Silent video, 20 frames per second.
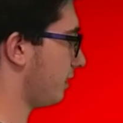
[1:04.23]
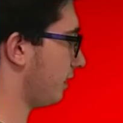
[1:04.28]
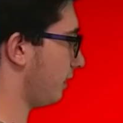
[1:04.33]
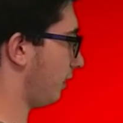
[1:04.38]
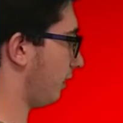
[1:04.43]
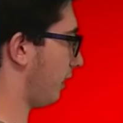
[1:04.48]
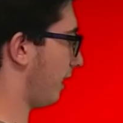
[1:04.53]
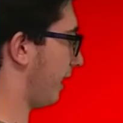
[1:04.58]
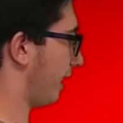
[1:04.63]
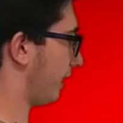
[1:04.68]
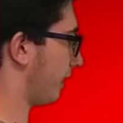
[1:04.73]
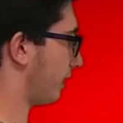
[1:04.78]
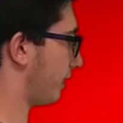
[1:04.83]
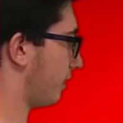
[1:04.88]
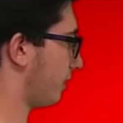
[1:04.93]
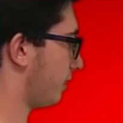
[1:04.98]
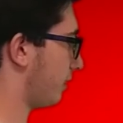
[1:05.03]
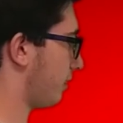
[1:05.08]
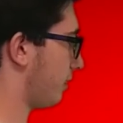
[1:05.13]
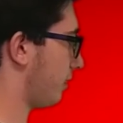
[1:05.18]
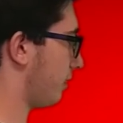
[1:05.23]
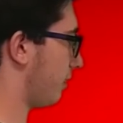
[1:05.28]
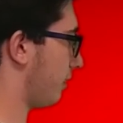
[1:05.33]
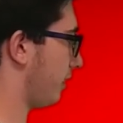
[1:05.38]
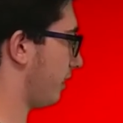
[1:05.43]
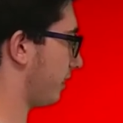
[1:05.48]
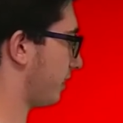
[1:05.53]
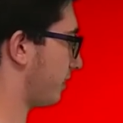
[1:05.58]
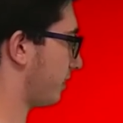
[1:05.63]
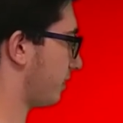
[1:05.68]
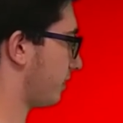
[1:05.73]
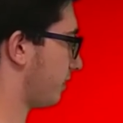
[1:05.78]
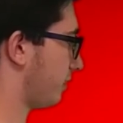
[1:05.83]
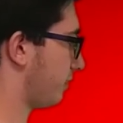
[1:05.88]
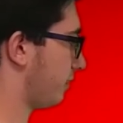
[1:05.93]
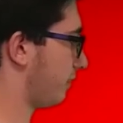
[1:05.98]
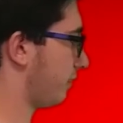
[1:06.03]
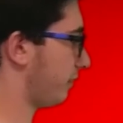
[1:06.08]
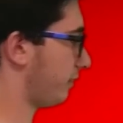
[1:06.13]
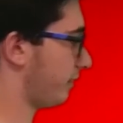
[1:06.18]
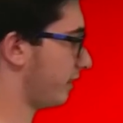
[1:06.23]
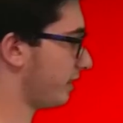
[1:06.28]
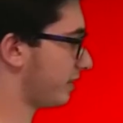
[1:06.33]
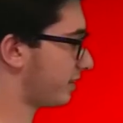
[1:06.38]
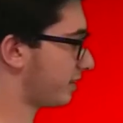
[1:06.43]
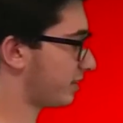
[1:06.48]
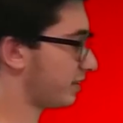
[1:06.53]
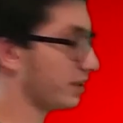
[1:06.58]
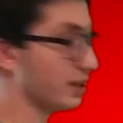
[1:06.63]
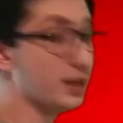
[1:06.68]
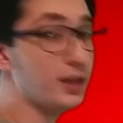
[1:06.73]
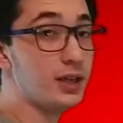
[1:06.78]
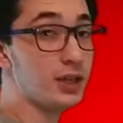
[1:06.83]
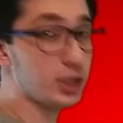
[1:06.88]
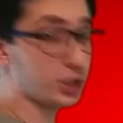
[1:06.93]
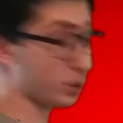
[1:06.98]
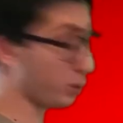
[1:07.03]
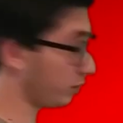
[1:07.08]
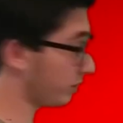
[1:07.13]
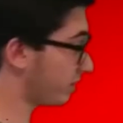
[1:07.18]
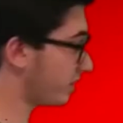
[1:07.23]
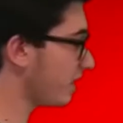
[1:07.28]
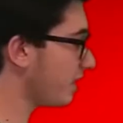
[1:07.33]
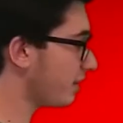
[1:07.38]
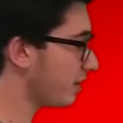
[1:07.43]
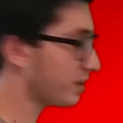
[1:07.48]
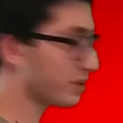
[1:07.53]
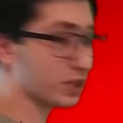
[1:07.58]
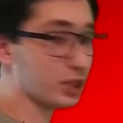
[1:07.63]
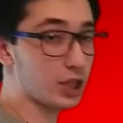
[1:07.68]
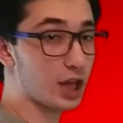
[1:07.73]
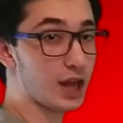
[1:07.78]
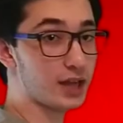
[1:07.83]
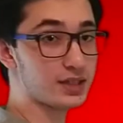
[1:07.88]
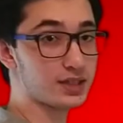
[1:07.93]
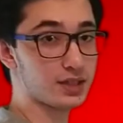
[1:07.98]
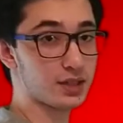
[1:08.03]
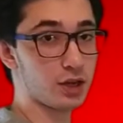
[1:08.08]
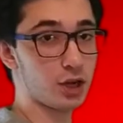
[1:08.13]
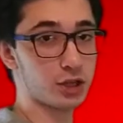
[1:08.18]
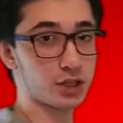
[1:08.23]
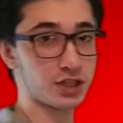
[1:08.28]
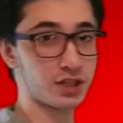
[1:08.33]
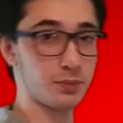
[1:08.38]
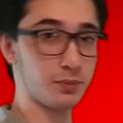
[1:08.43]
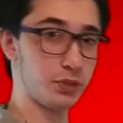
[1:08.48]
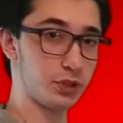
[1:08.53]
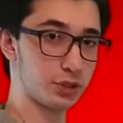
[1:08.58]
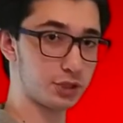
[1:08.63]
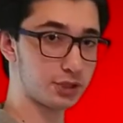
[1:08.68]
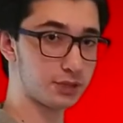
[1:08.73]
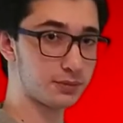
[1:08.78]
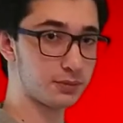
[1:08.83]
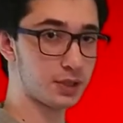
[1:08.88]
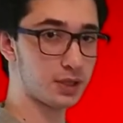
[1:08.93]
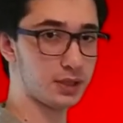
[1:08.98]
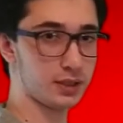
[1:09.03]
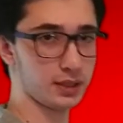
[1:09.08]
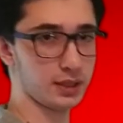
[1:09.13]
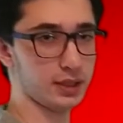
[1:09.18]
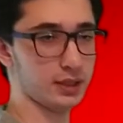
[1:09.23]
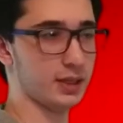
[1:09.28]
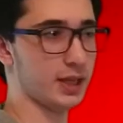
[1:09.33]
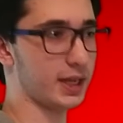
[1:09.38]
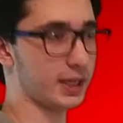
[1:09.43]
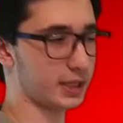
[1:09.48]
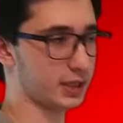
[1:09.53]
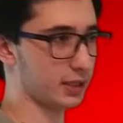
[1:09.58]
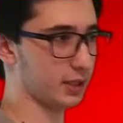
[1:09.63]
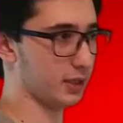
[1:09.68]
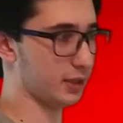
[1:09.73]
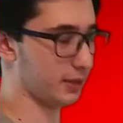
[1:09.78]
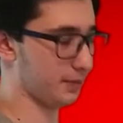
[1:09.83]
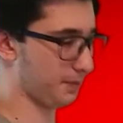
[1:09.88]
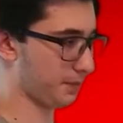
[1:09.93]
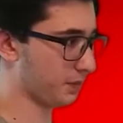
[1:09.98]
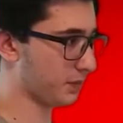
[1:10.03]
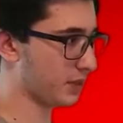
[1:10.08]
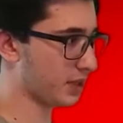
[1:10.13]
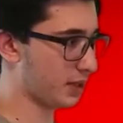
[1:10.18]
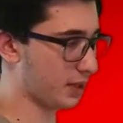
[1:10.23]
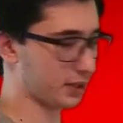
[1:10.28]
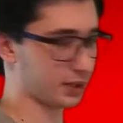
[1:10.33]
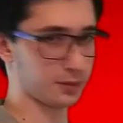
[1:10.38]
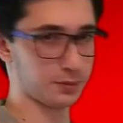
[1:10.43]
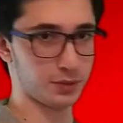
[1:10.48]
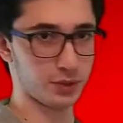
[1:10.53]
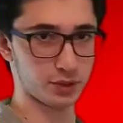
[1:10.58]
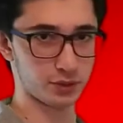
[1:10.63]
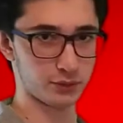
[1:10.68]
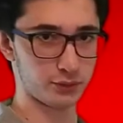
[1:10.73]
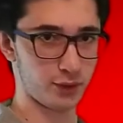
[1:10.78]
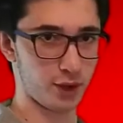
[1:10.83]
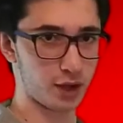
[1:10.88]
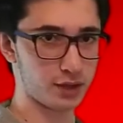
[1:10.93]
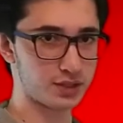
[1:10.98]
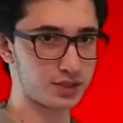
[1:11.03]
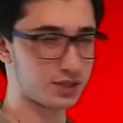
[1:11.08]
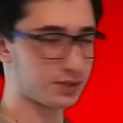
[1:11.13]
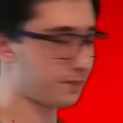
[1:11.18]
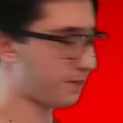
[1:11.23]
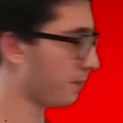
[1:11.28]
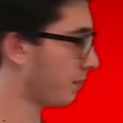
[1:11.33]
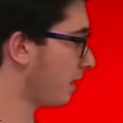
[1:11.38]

like this. You will see this a lot on a computer in like a computer font,